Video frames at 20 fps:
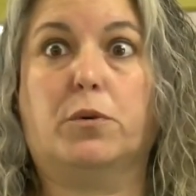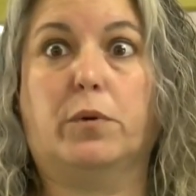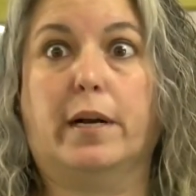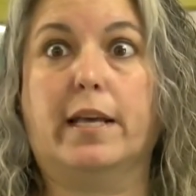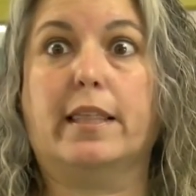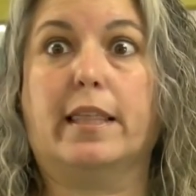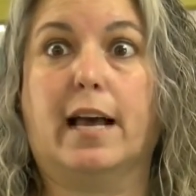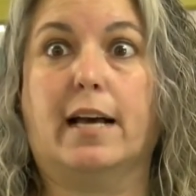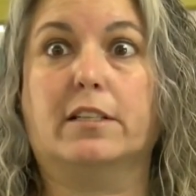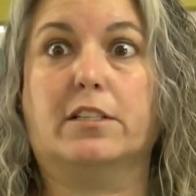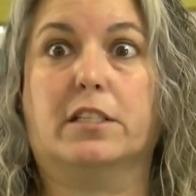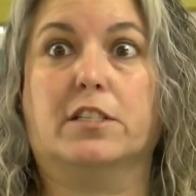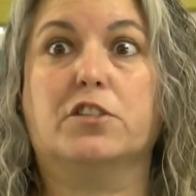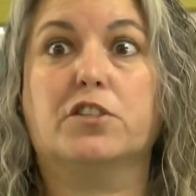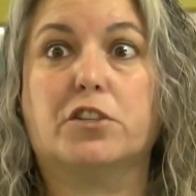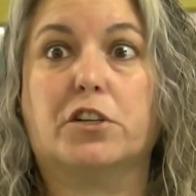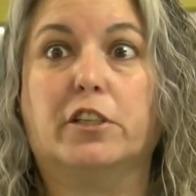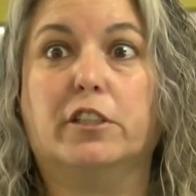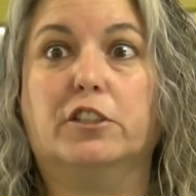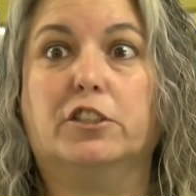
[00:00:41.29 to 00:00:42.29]
20,000
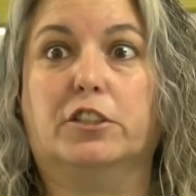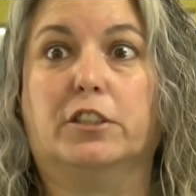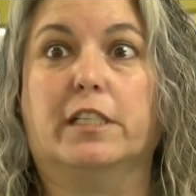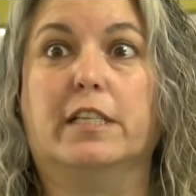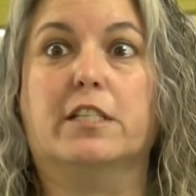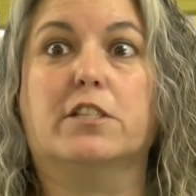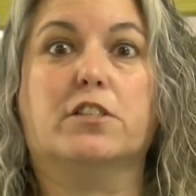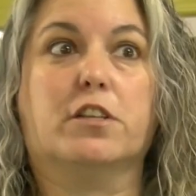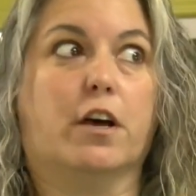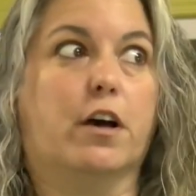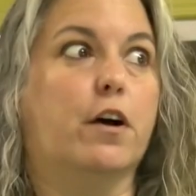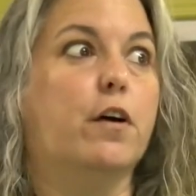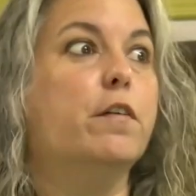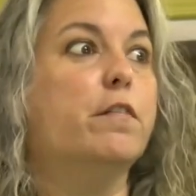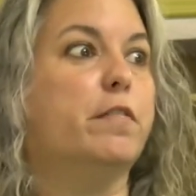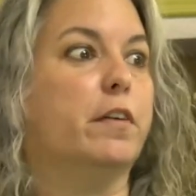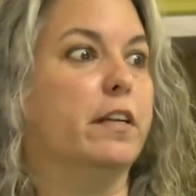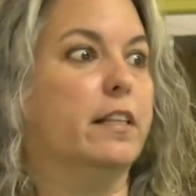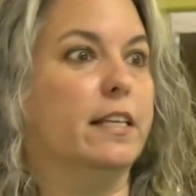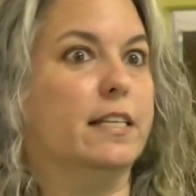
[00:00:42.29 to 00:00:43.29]
surgeries
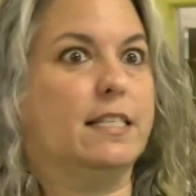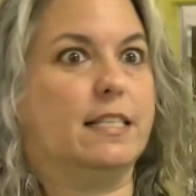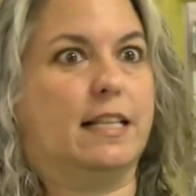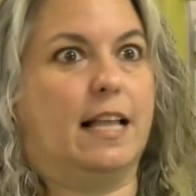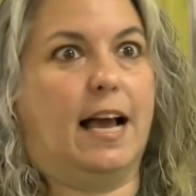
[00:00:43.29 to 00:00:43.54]
over this